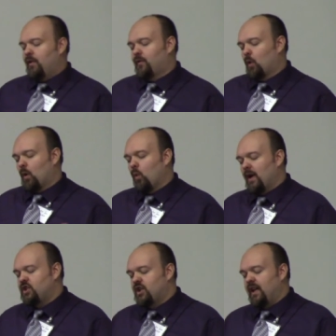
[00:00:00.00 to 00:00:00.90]
for
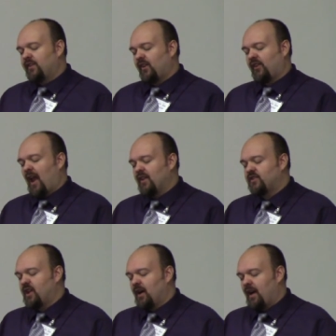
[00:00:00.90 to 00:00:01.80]
what Jesus
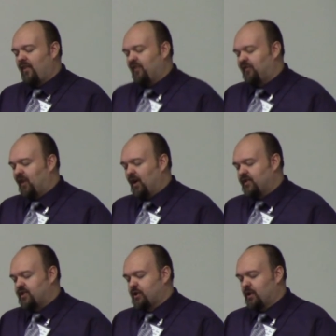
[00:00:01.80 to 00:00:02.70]
has done at the
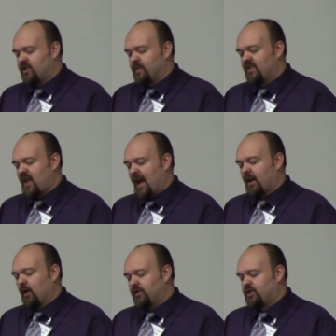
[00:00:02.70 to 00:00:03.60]
first Christmas
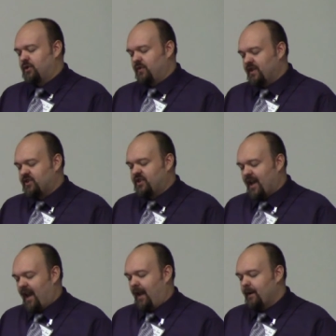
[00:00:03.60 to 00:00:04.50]
echoes to this
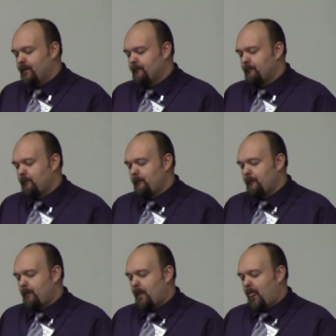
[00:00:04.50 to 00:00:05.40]
day.
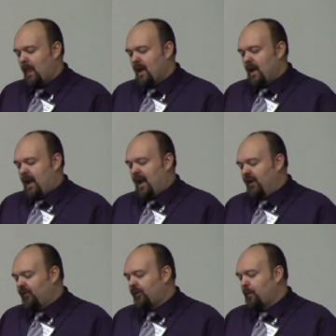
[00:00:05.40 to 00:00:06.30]

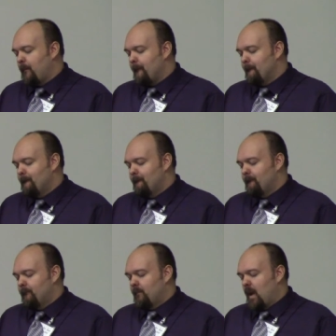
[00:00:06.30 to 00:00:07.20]
His
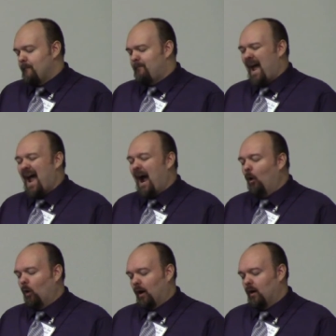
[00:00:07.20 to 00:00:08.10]

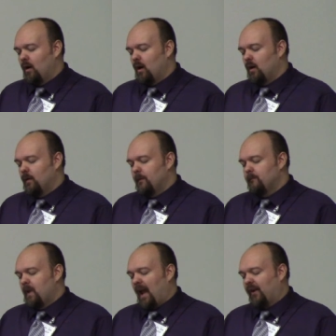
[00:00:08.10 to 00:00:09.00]
power,
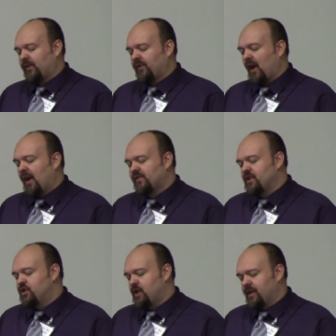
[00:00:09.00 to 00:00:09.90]
exercised
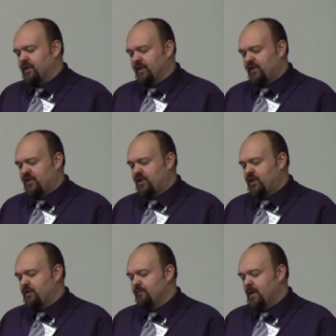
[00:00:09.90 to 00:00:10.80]
in gentleness and
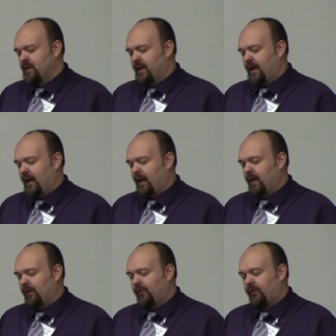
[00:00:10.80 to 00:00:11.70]
humility,
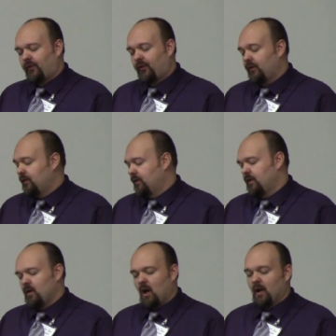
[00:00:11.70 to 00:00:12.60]
is
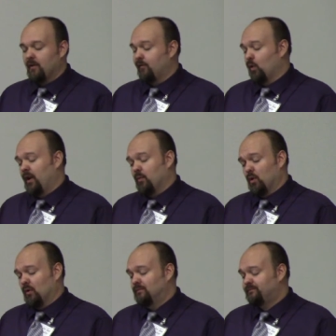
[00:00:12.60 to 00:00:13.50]
unavoidable.